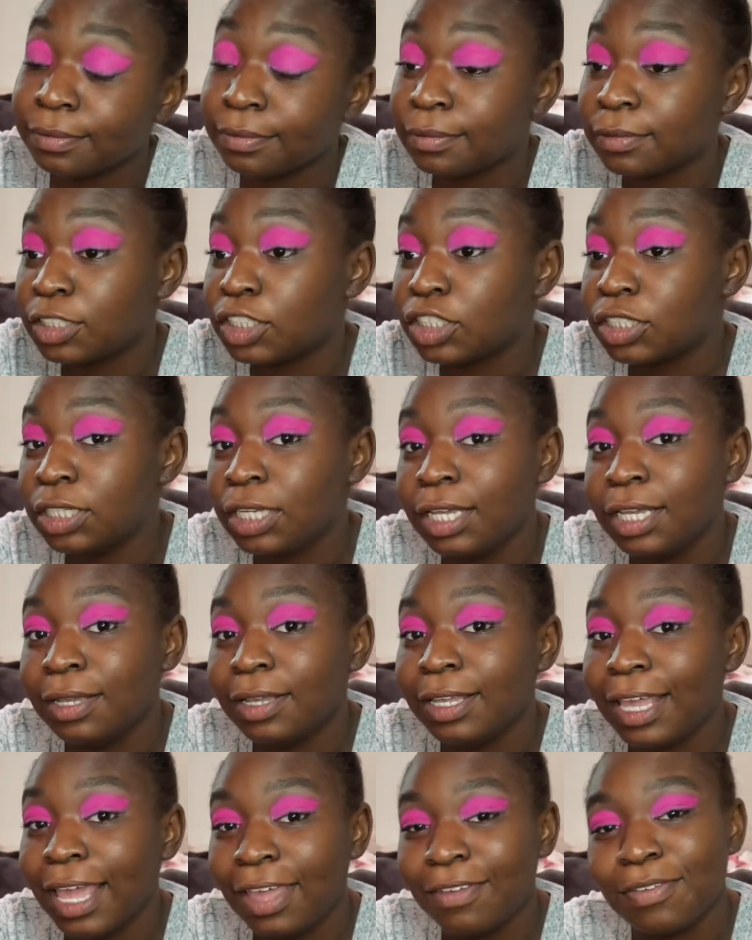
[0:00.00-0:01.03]
She
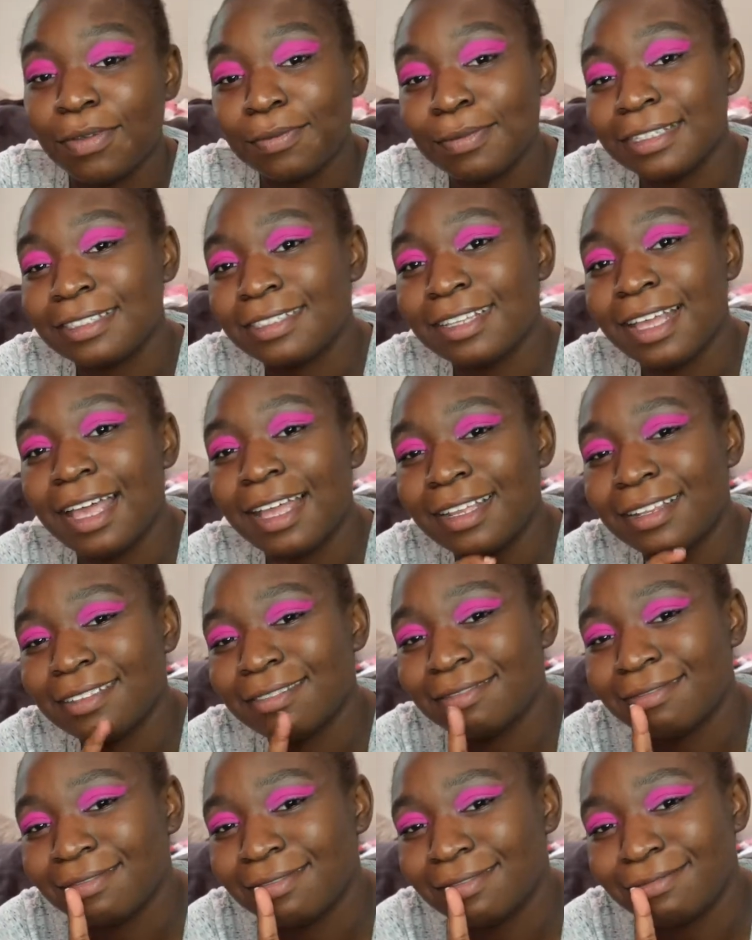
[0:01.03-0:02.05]
gave him a son
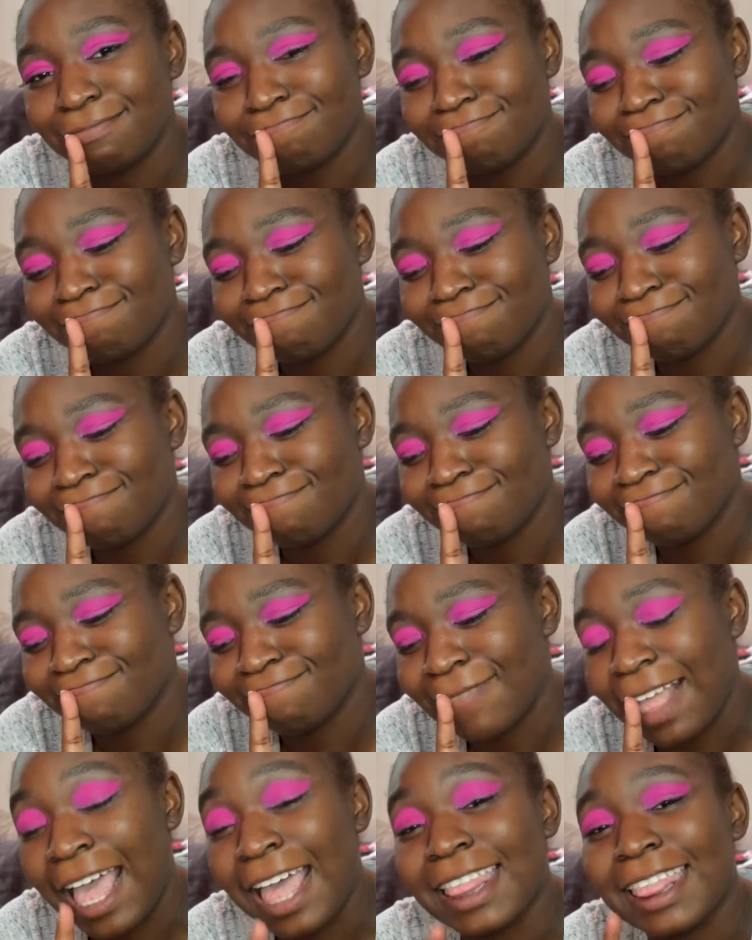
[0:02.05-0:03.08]

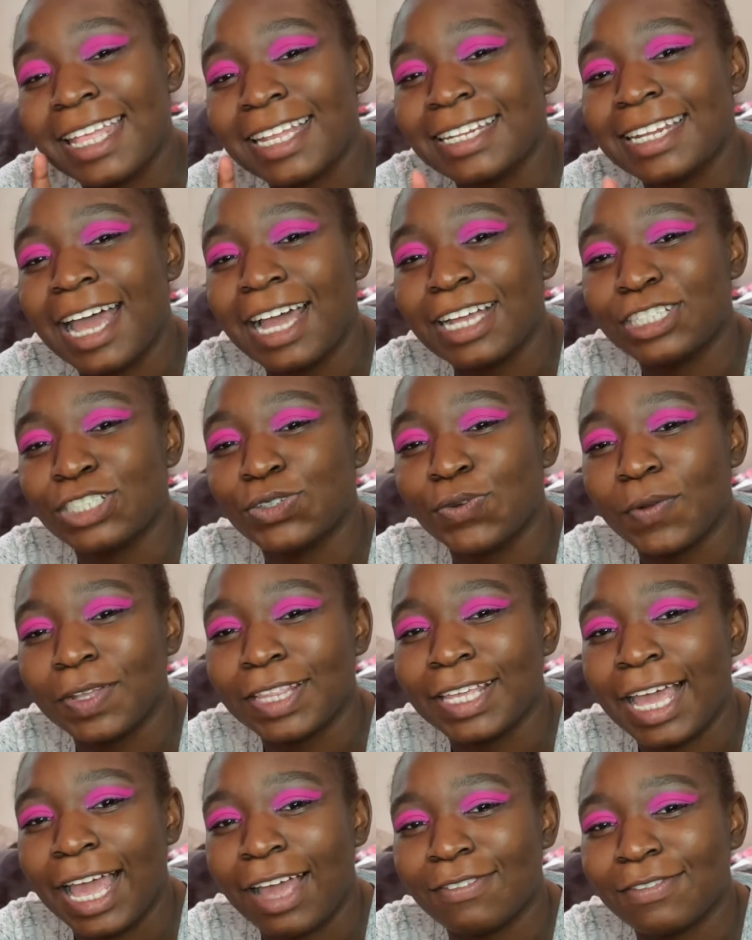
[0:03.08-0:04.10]
and then died
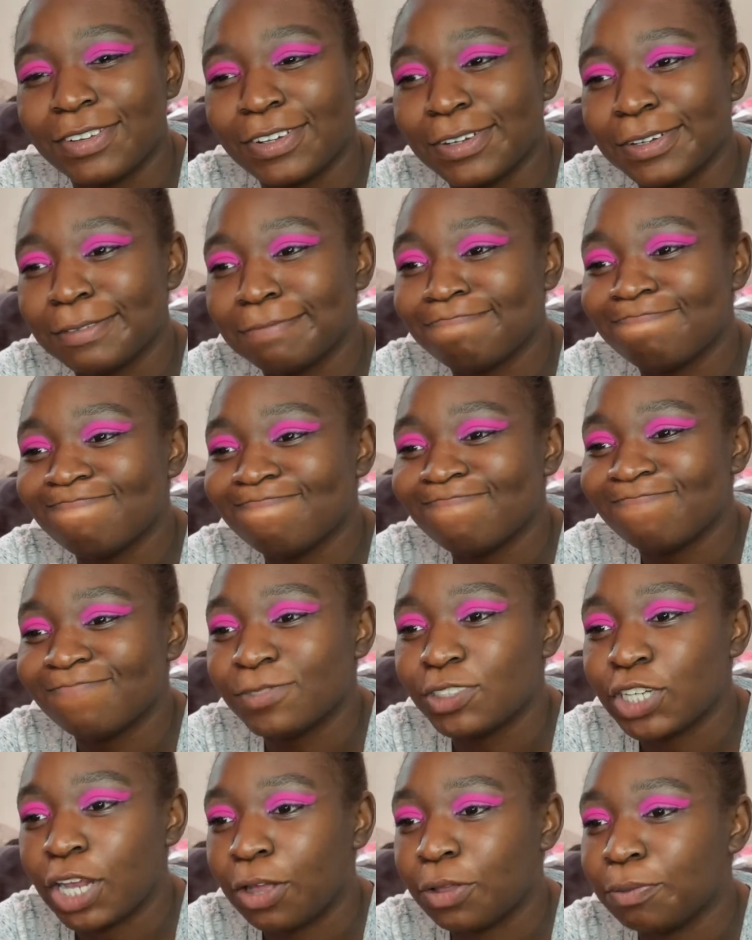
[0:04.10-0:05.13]
shortly after
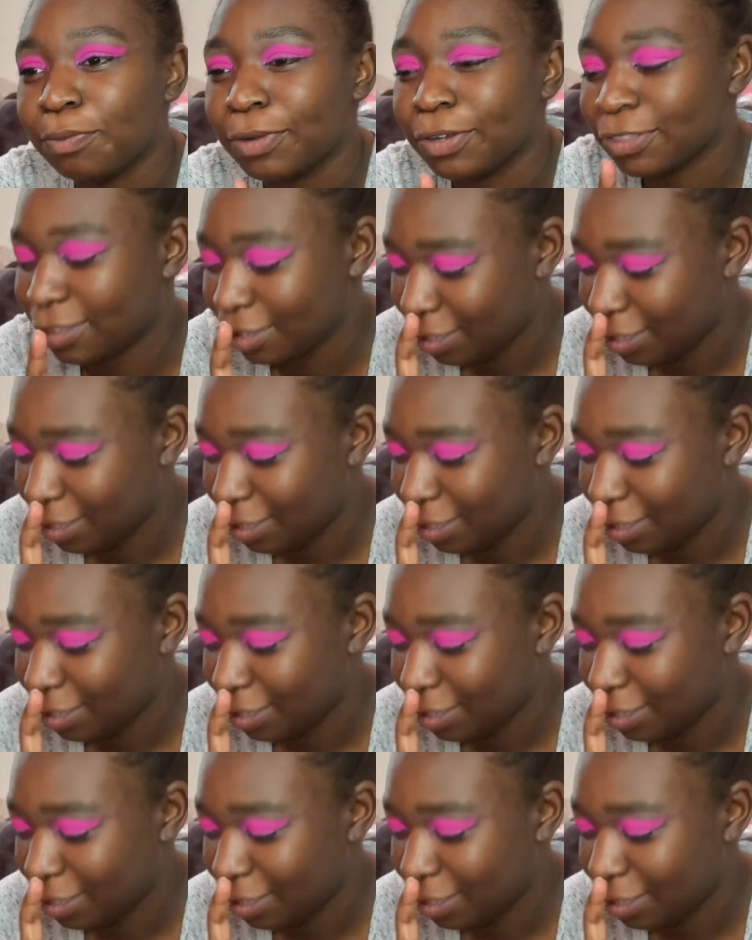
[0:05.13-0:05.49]
childbirth.